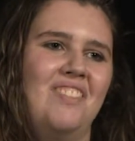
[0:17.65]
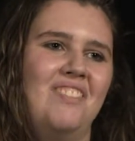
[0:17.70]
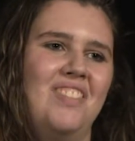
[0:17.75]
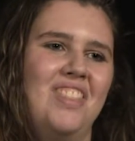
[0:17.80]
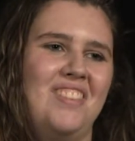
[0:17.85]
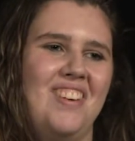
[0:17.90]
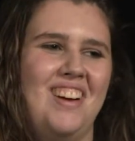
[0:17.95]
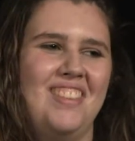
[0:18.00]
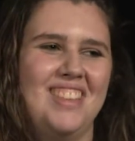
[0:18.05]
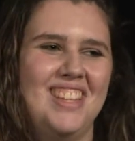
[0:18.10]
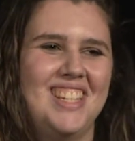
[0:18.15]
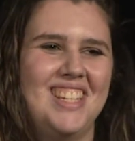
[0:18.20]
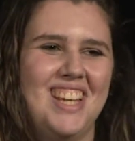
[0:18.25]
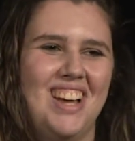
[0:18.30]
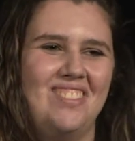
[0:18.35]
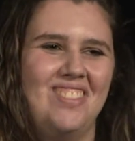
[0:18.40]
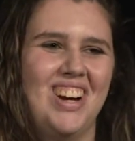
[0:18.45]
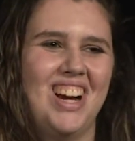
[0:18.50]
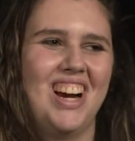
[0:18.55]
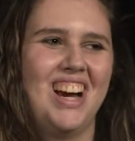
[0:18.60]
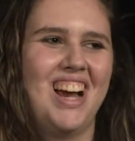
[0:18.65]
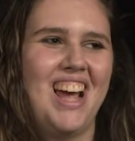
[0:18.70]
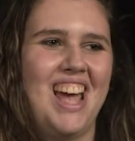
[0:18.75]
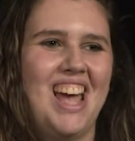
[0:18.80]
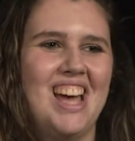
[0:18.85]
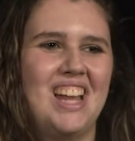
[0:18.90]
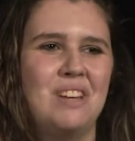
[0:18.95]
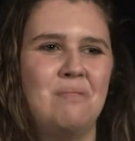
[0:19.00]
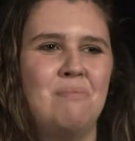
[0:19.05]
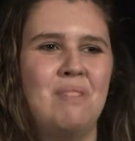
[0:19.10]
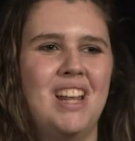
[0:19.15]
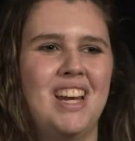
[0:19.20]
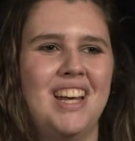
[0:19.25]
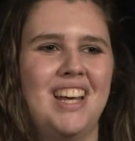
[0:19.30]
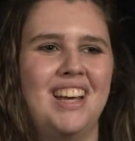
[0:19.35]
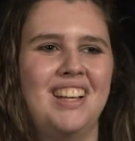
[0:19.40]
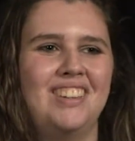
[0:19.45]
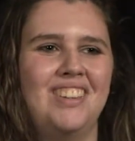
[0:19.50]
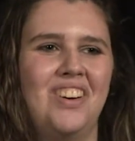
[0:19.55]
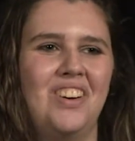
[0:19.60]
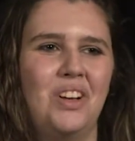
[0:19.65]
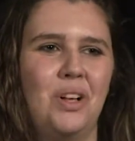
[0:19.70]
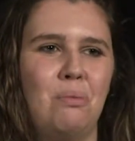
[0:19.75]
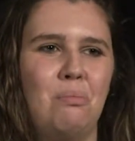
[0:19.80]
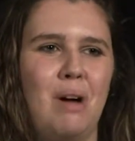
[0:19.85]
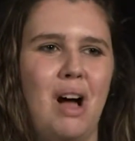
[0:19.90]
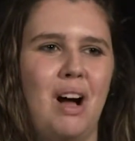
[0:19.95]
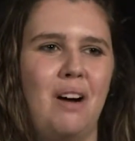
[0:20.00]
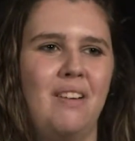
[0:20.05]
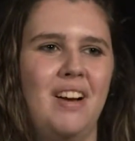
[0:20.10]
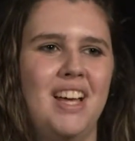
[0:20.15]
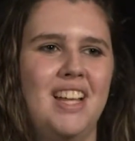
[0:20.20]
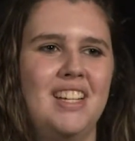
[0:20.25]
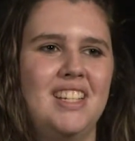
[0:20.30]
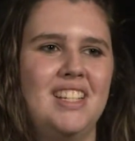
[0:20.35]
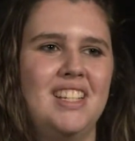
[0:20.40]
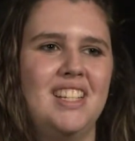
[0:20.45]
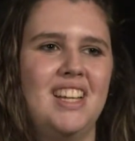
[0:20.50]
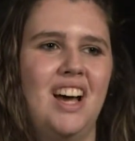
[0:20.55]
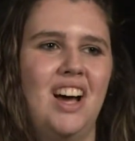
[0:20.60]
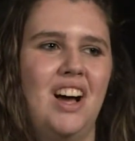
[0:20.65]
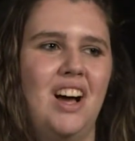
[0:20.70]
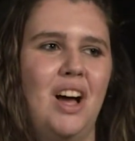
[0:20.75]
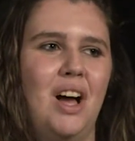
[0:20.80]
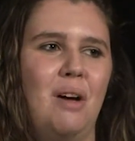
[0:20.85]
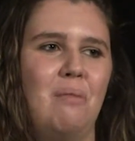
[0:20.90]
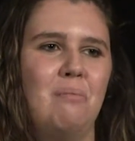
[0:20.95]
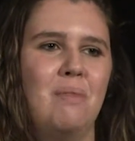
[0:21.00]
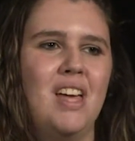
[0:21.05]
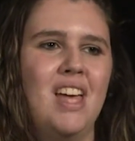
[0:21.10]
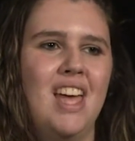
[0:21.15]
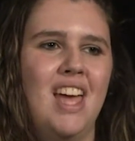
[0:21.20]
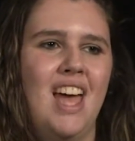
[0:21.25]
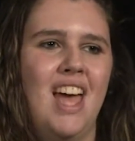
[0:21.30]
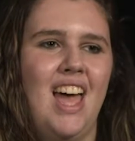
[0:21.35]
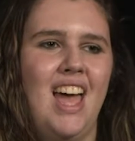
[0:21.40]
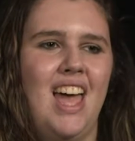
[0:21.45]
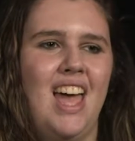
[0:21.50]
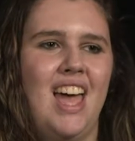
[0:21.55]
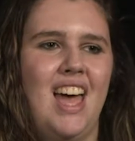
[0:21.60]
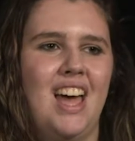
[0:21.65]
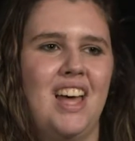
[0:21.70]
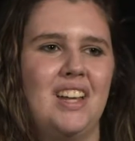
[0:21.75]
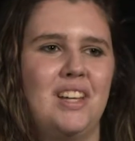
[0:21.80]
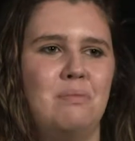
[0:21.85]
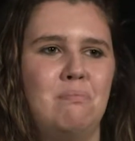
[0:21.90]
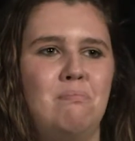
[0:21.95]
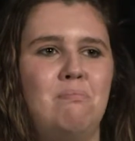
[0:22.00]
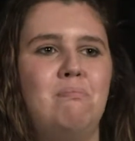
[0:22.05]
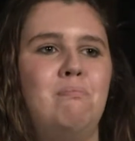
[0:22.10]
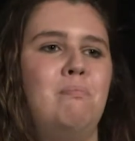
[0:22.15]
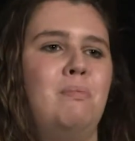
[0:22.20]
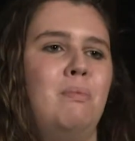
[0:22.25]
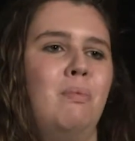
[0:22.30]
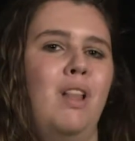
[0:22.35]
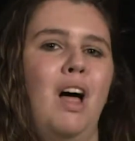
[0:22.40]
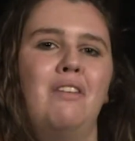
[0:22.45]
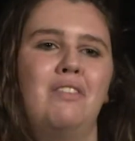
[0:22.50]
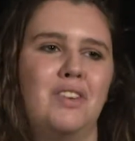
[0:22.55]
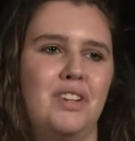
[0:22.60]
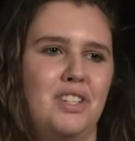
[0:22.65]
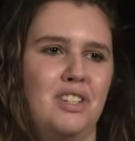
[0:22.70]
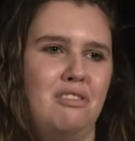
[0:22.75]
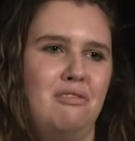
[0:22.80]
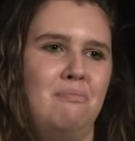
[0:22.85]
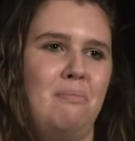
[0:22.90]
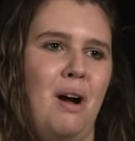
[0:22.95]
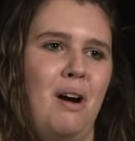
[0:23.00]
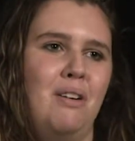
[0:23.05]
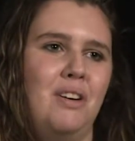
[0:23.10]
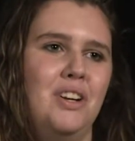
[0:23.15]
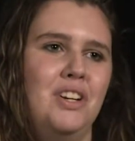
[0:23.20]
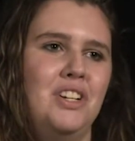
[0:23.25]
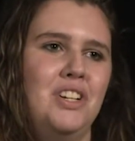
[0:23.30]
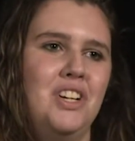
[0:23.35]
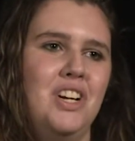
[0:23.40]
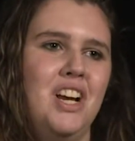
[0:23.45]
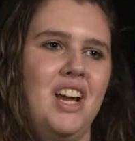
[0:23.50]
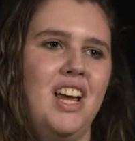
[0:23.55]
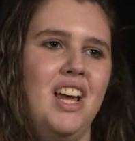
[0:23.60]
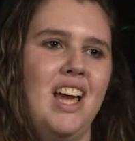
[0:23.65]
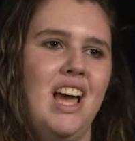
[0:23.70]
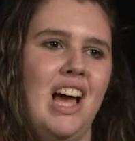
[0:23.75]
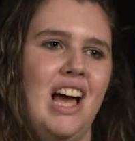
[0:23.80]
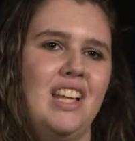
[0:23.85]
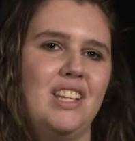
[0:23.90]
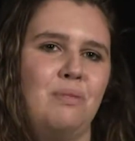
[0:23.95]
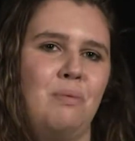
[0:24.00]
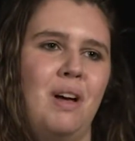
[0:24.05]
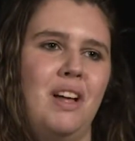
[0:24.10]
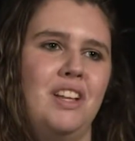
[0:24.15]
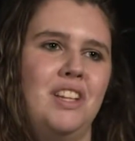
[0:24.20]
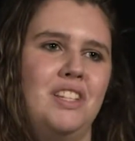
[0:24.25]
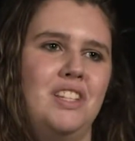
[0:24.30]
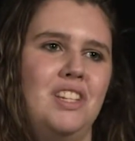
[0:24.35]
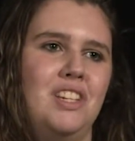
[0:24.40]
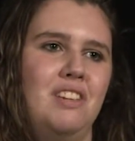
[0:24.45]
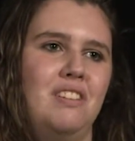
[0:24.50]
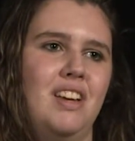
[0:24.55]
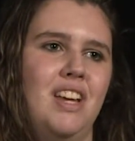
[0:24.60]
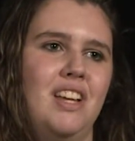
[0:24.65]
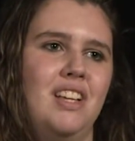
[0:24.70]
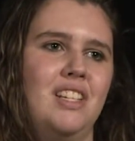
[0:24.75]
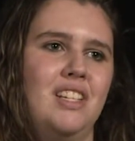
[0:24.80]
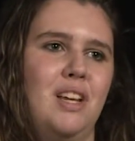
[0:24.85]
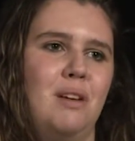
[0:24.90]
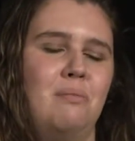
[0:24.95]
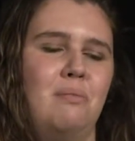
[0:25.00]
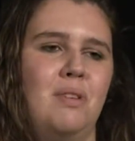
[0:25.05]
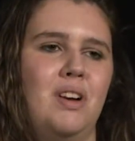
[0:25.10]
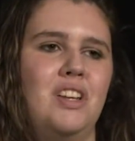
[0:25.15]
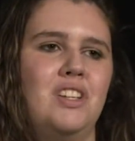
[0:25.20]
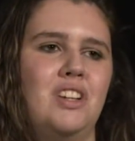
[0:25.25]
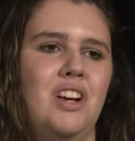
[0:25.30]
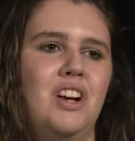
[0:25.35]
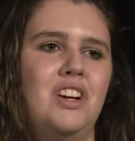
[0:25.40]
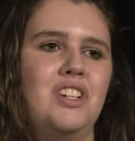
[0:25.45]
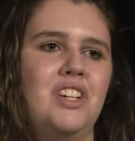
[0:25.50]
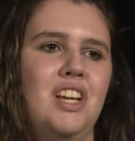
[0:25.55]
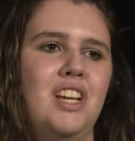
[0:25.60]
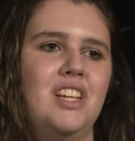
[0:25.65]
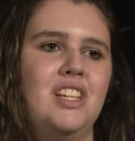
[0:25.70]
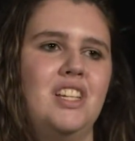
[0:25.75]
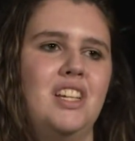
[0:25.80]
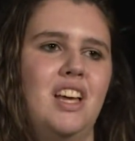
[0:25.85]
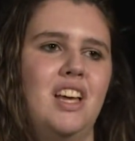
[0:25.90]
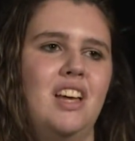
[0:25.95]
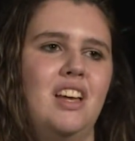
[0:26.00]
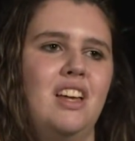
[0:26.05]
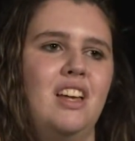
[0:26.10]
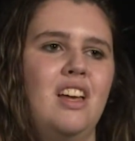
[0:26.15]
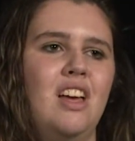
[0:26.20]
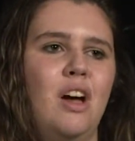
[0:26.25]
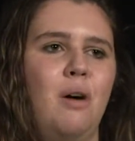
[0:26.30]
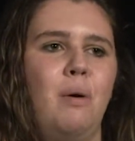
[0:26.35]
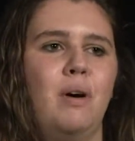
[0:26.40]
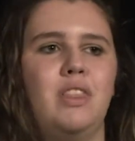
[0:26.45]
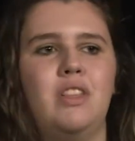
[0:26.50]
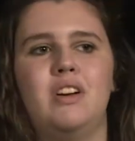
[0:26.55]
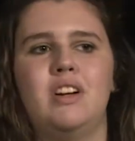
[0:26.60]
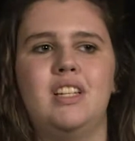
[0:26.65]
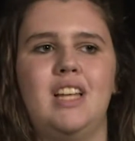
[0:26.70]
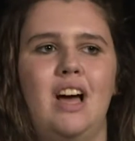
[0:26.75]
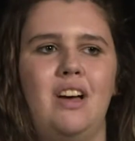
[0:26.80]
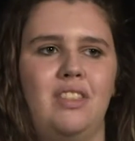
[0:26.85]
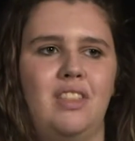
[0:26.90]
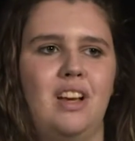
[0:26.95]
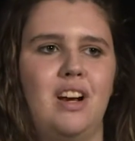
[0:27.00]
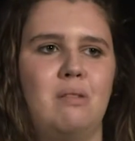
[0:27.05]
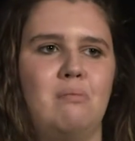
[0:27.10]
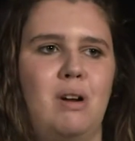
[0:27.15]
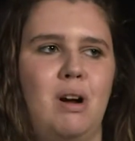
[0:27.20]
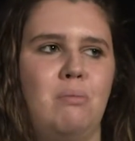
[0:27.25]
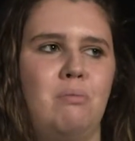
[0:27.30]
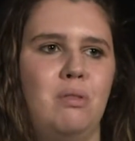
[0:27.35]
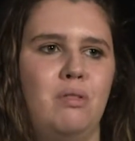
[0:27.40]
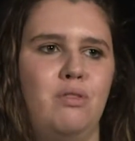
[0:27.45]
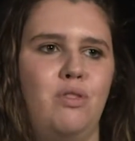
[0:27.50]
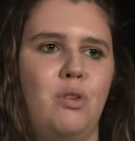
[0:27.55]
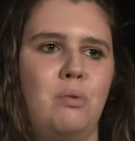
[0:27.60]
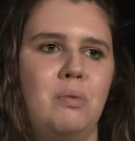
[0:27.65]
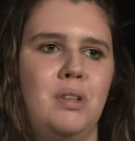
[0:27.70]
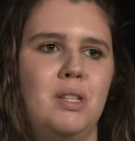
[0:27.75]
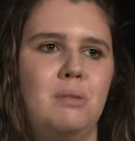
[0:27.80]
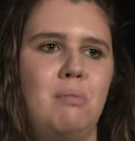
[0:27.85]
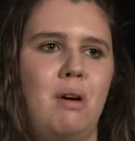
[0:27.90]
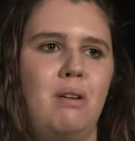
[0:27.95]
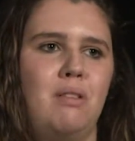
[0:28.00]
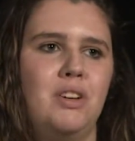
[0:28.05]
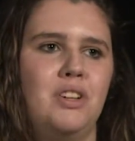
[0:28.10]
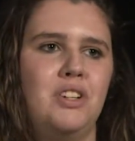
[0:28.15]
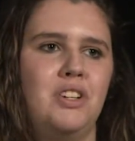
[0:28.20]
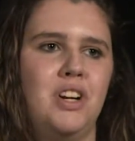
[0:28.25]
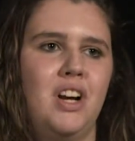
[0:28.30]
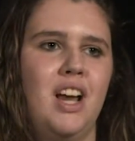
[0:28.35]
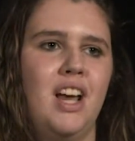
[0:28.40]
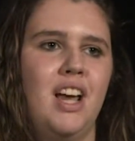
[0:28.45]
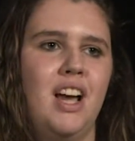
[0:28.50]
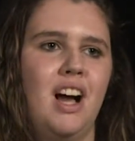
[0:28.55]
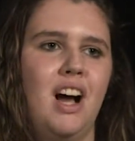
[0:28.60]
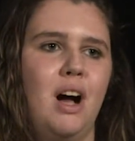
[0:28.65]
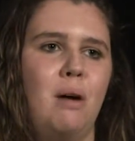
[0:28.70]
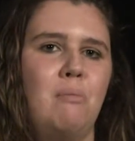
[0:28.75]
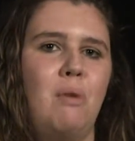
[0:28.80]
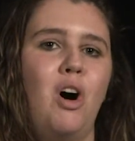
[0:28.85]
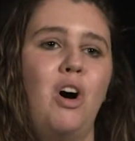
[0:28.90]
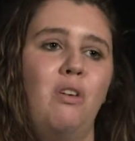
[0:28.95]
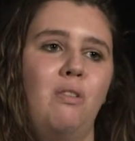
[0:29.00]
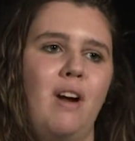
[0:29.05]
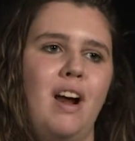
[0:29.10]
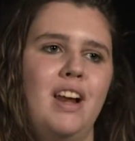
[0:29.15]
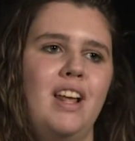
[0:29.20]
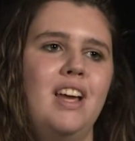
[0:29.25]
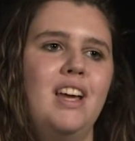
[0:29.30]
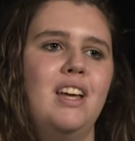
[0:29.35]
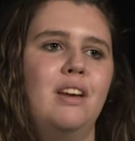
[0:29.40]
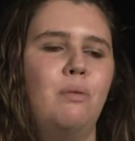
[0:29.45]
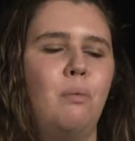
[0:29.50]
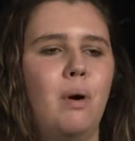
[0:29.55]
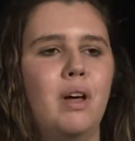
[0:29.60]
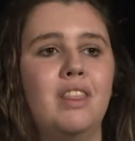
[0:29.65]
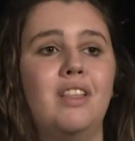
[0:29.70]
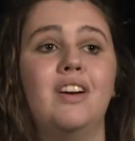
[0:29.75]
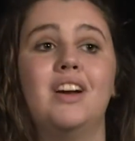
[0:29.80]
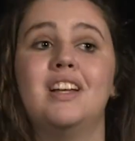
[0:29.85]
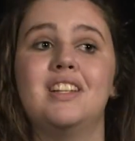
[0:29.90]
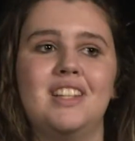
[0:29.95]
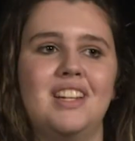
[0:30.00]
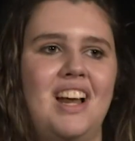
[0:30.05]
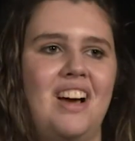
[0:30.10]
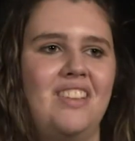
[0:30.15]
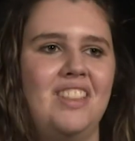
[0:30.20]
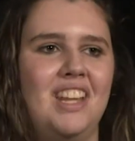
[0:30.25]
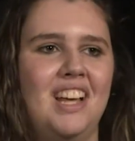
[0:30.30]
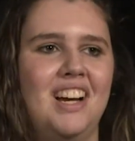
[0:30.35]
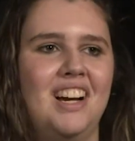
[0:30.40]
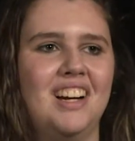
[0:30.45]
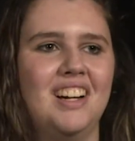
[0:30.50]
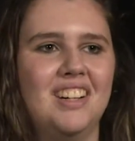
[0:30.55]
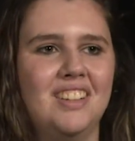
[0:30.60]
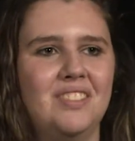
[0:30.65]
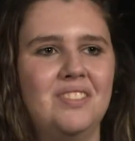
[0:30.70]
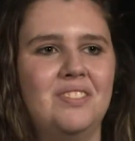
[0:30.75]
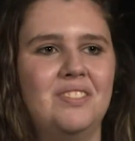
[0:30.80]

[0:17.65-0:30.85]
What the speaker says: throughout the summer and meeting local poets and lovers of poetry, as well as doing some research into what there is out there about performance poetry already and what there isn't out there.